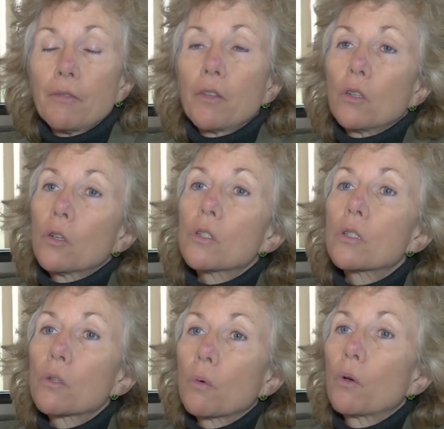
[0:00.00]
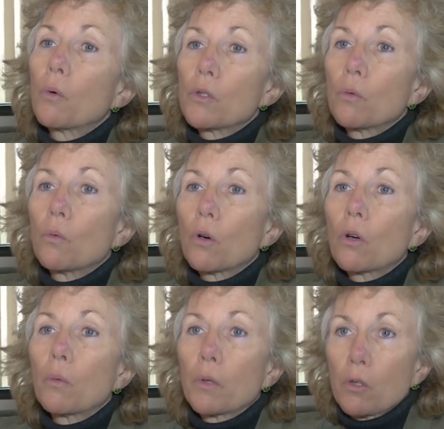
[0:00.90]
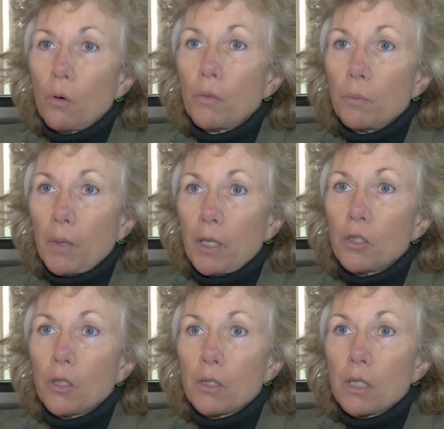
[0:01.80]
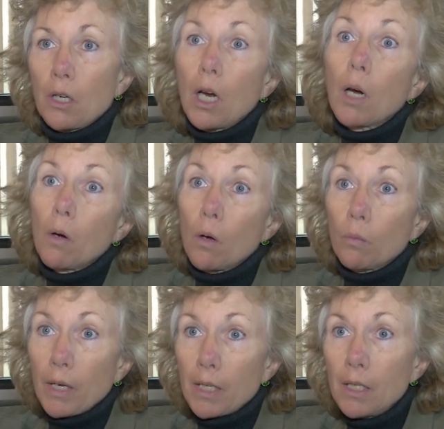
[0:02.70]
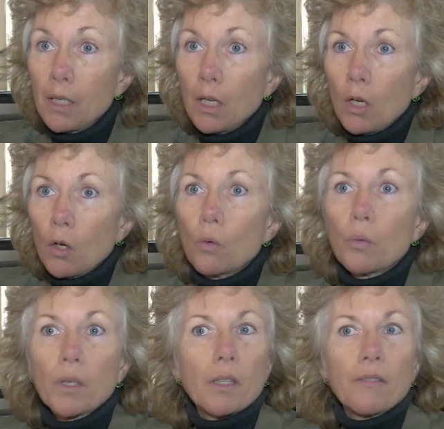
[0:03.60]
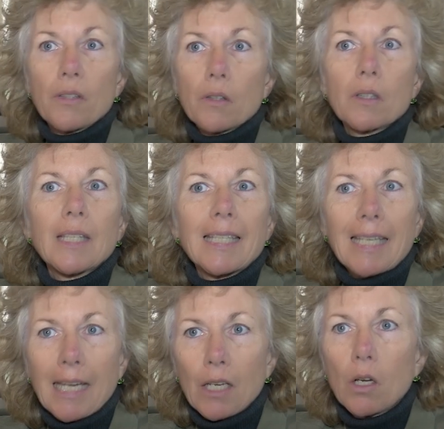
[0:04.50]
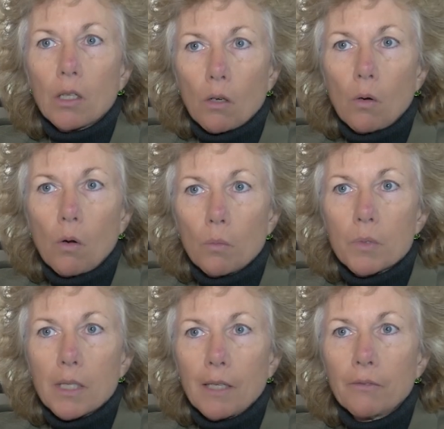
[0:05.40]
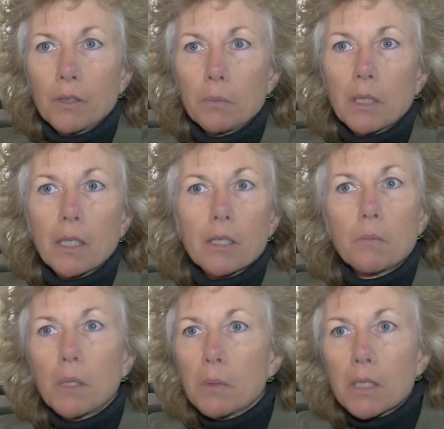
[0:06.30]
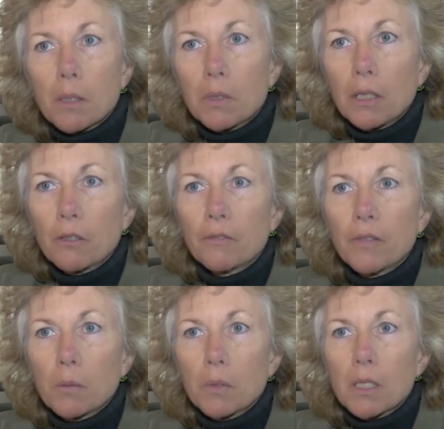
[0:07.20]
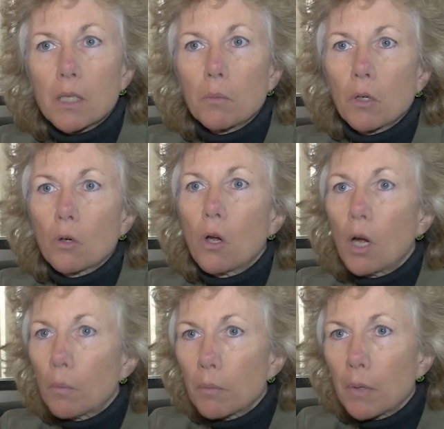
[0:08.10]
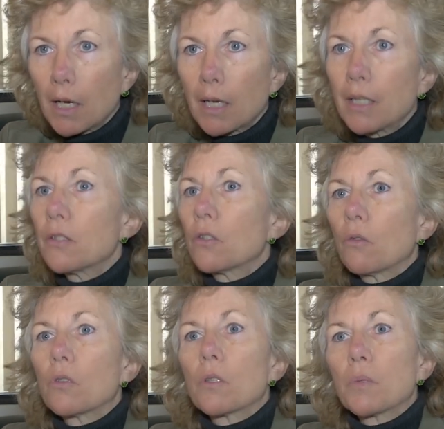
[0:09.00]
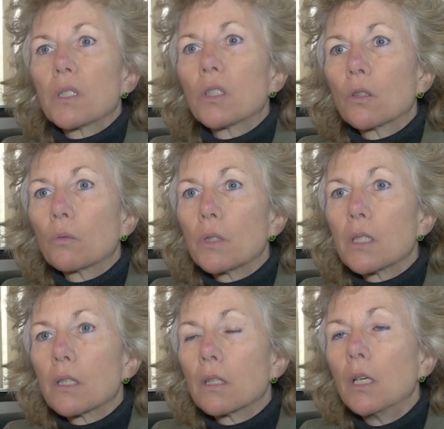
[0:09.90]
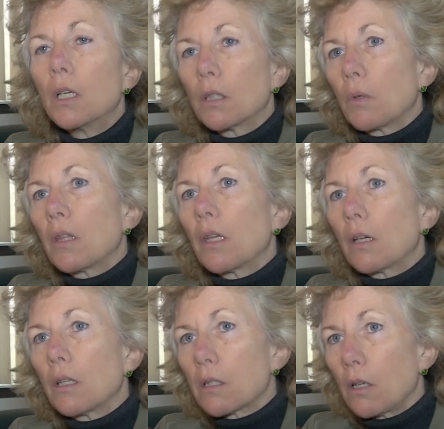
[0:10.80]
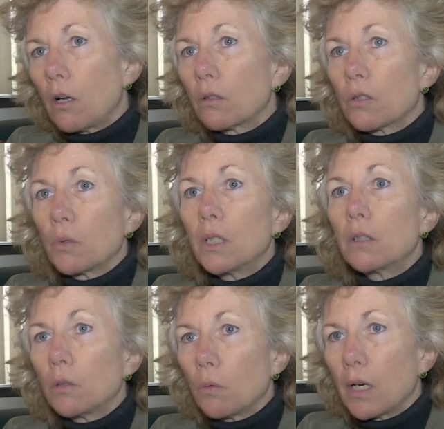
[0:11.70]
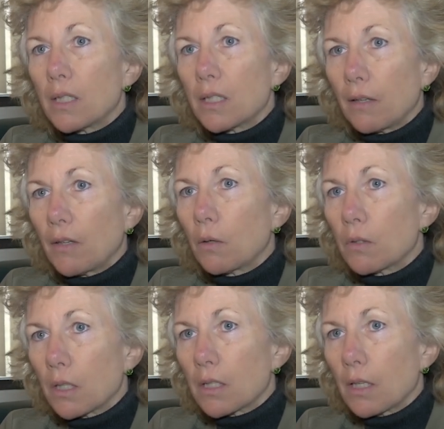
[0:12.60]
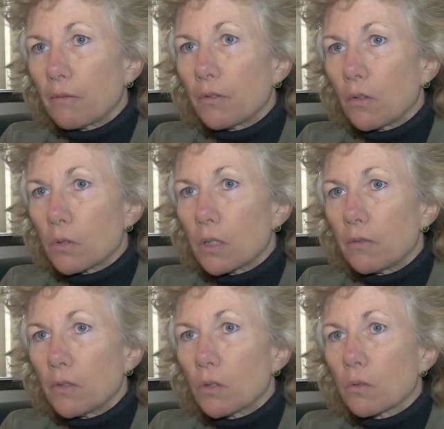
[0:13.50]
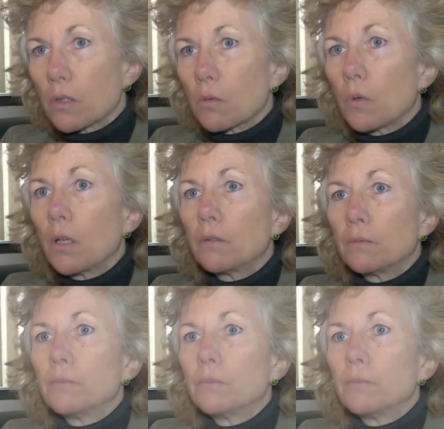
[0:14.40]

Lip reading: for the nurses who are going to work with COVID patients and are already, who really feel that they cannot go home safely because maybe somebody in their family is immunocompromised or there's a particular reason, that we think it's also equally wise to have housing set up for those individuals as well.